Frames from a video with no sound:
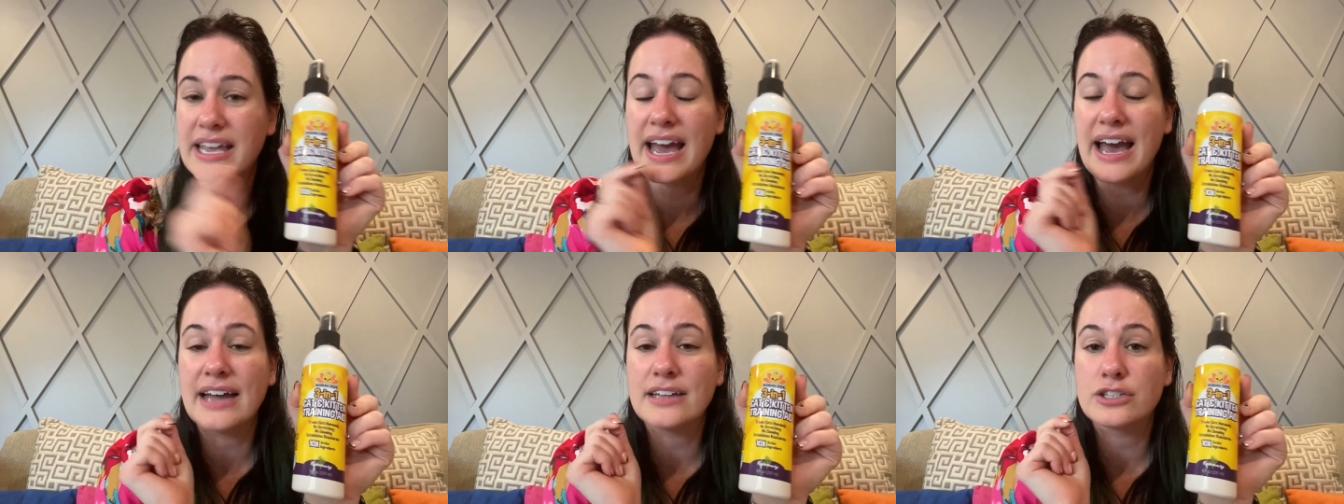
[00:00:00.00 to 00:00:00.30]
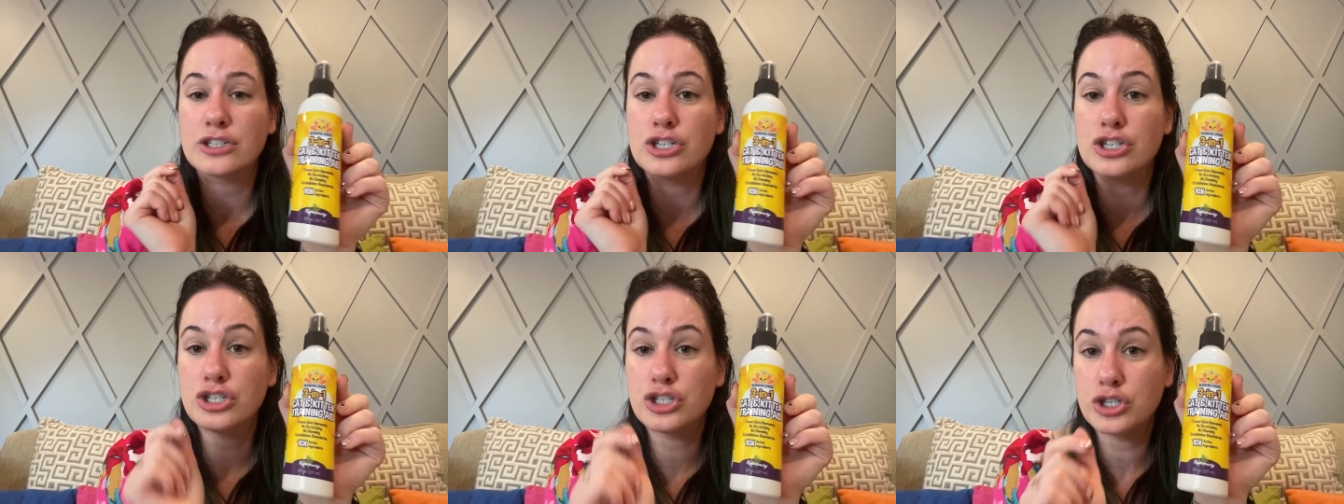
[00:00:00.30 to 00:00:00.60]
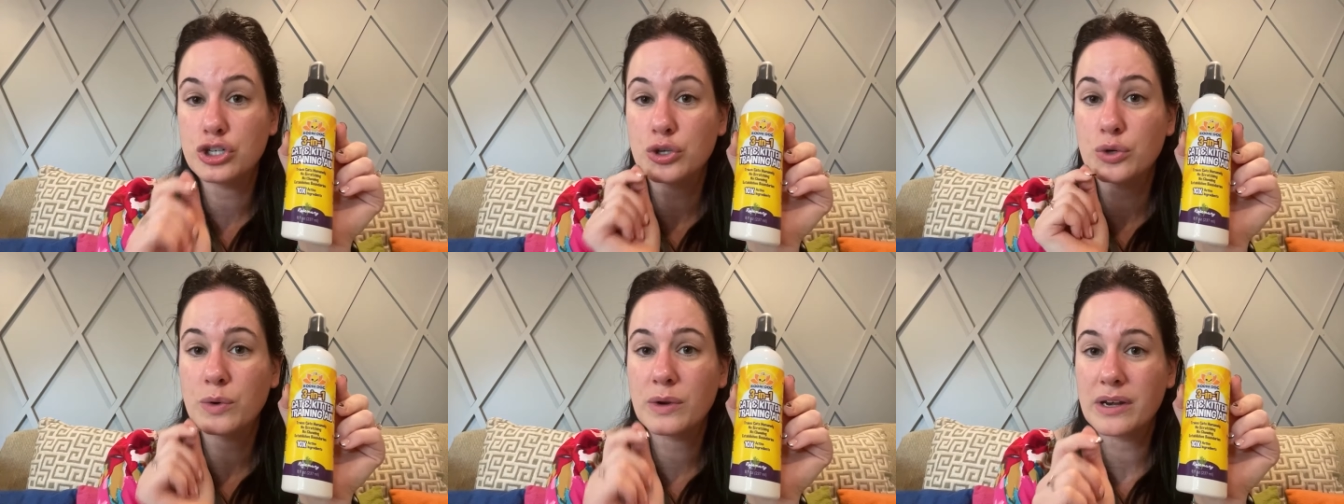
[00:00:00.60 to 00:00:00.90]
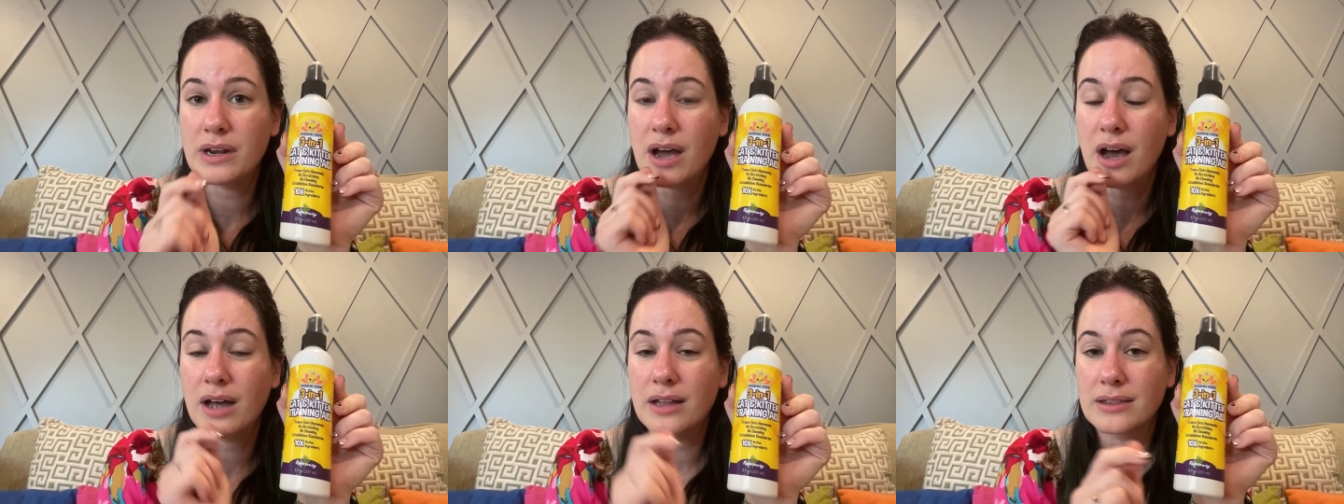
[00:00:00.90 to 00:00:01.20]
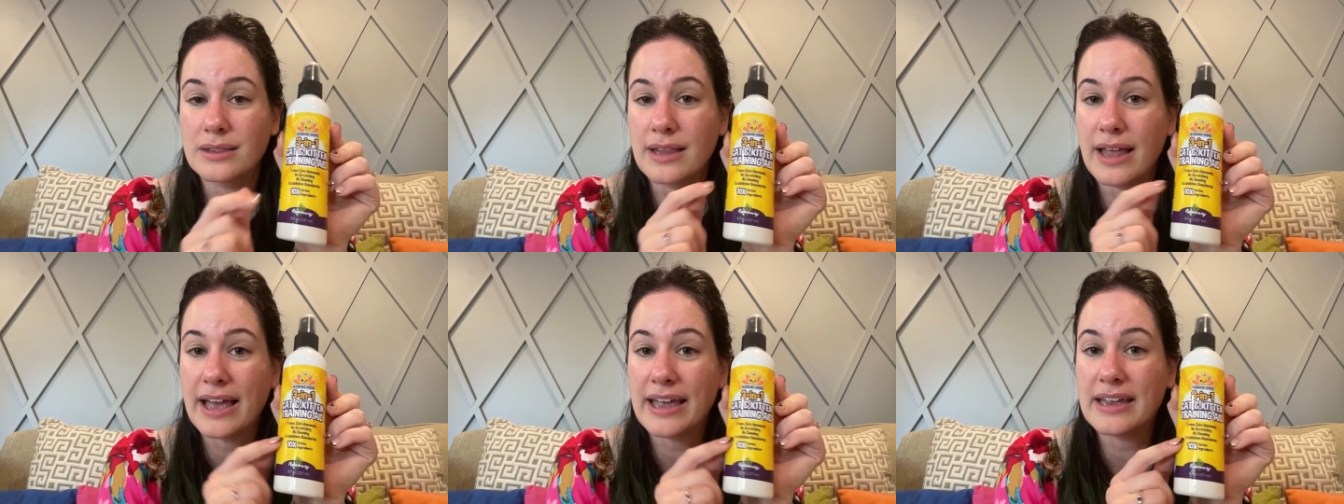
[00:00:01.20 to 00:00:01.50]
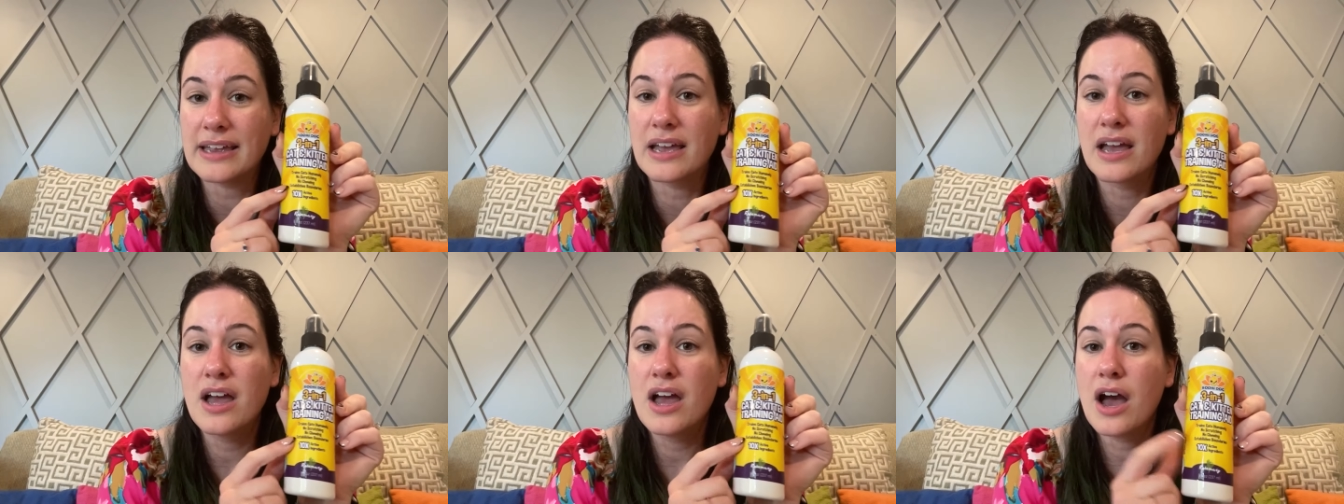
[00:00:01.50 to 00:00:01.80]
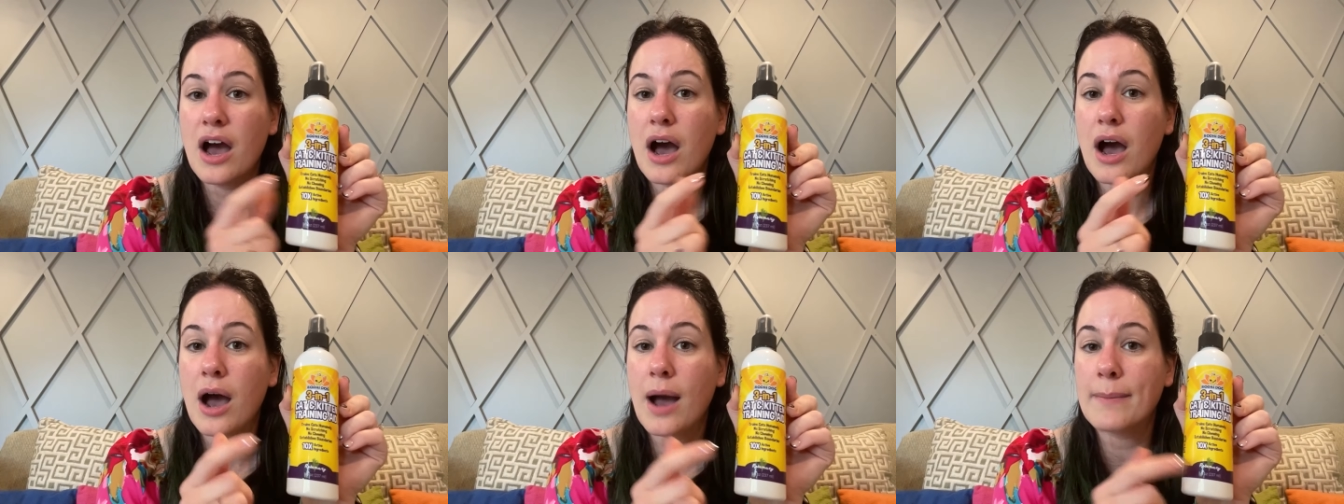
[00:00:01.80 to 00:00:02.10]
Cats do not like
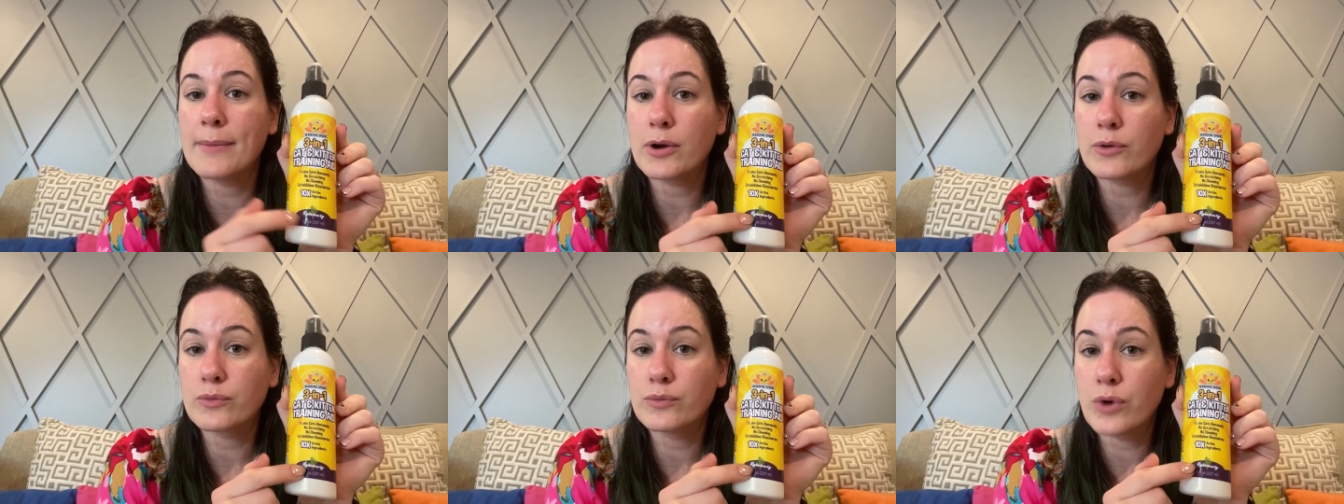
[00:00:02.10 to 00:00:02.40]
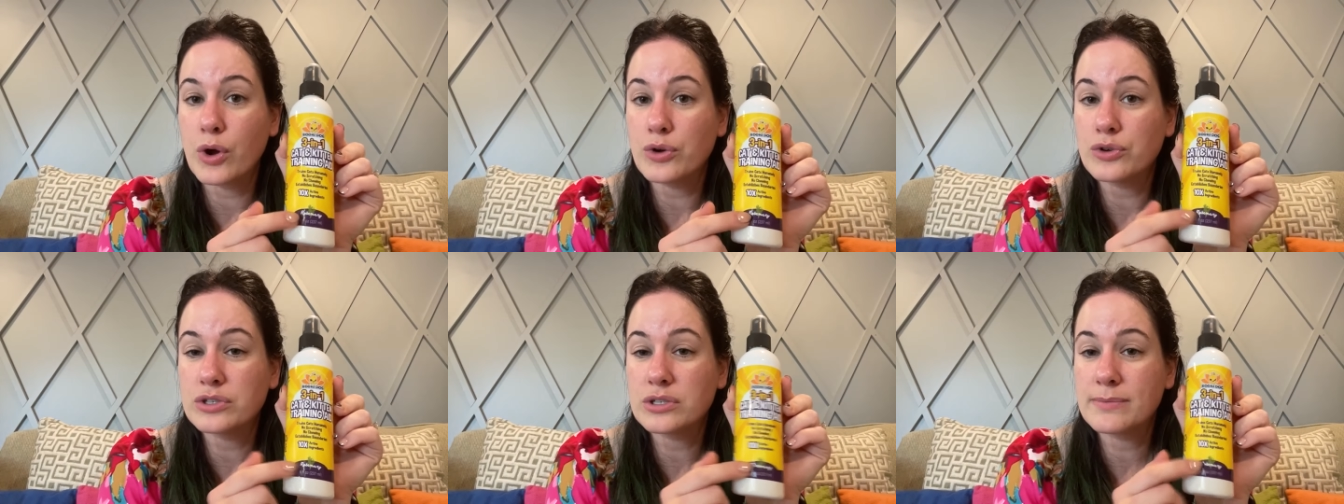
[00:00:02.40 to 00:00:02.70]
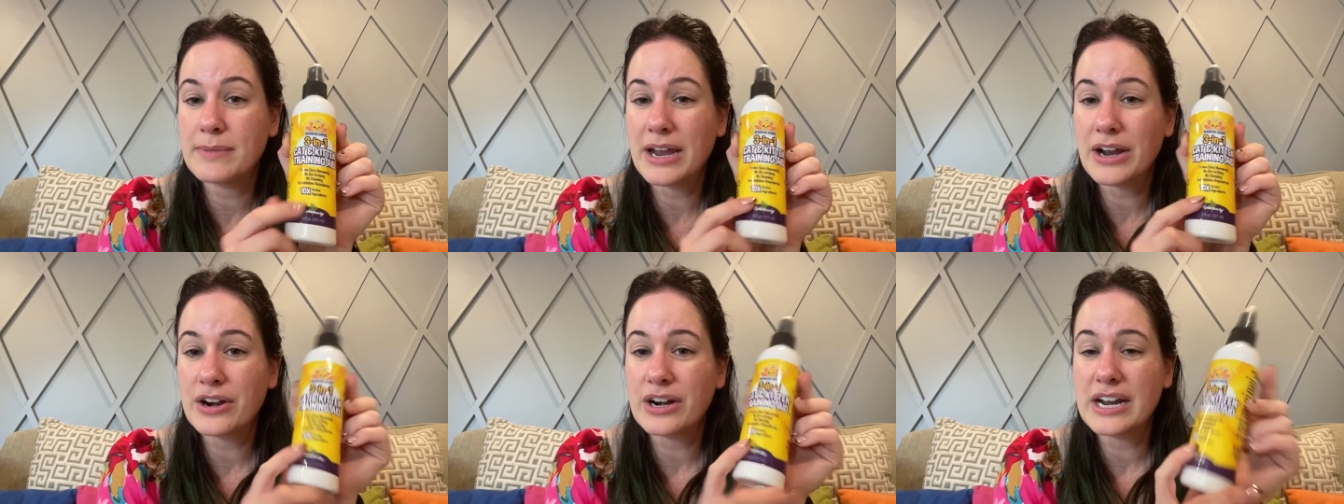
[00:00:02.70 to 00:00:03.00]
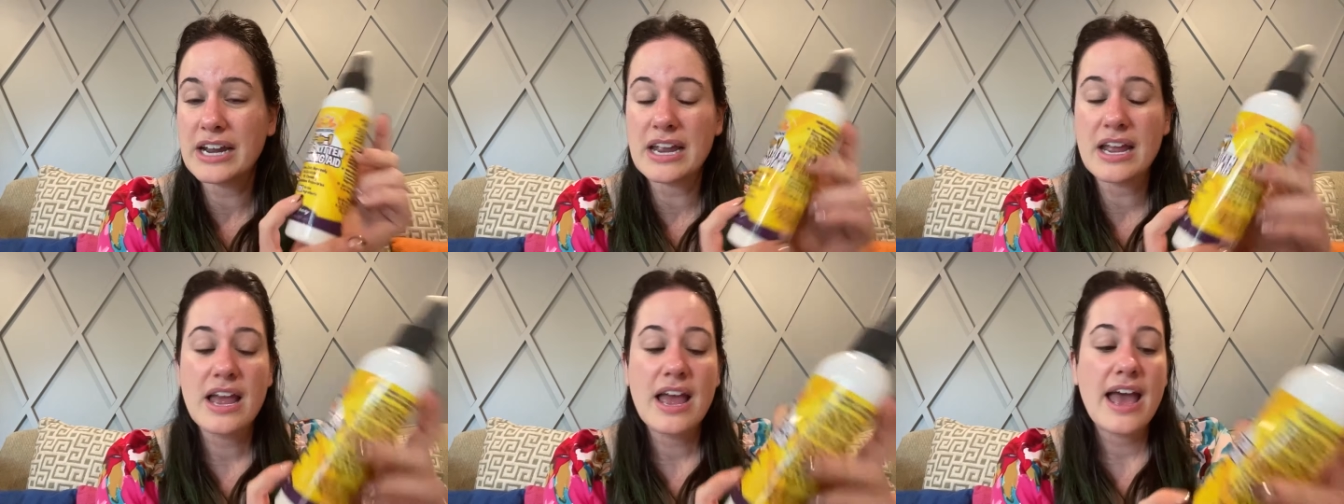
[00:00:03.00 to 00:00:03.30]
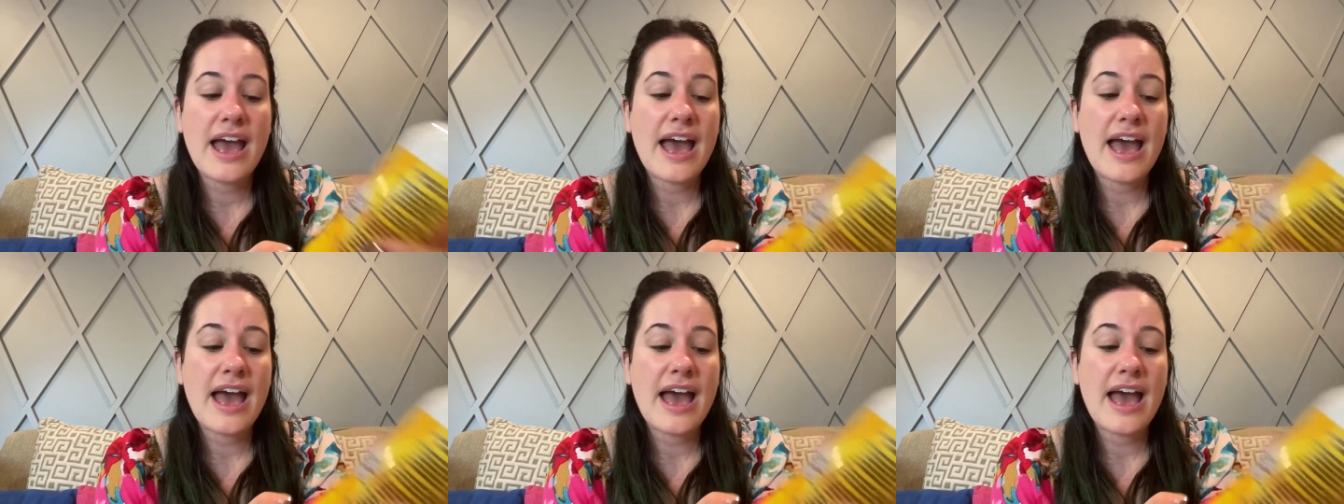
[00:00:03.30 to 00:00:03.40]
um, rosemary,